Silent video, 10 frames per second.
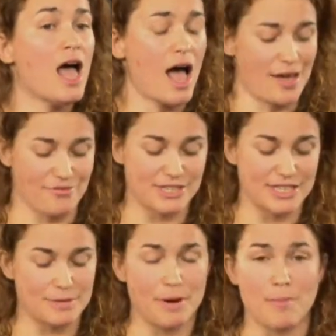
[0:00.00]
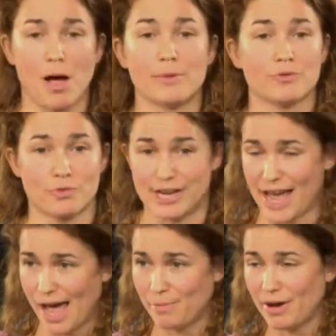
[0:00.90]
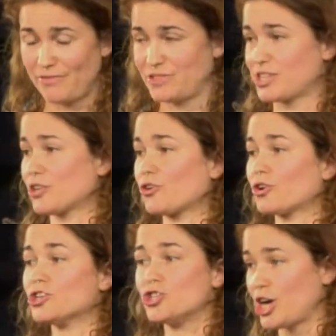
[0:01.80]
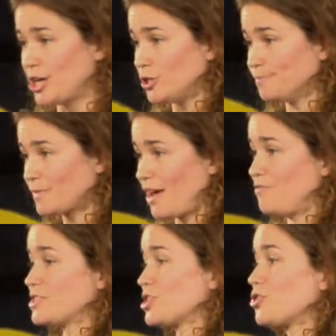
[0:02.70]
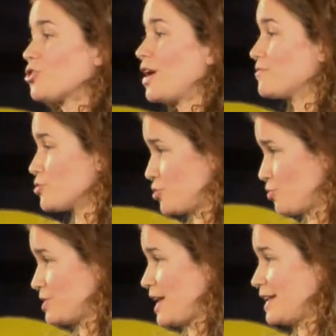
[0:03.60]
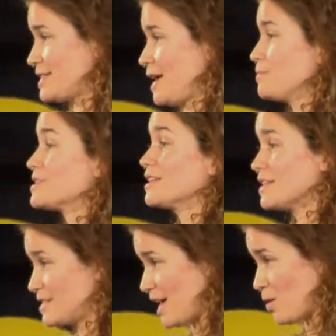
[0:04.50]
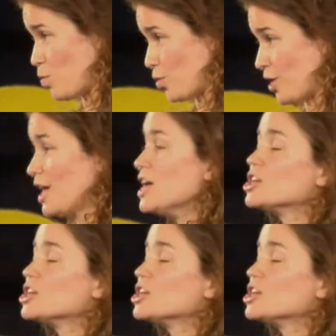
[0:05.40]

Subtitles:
I visited my mom in rehab, I visited her in jail, I visited her after suicide attempts in the psych ward,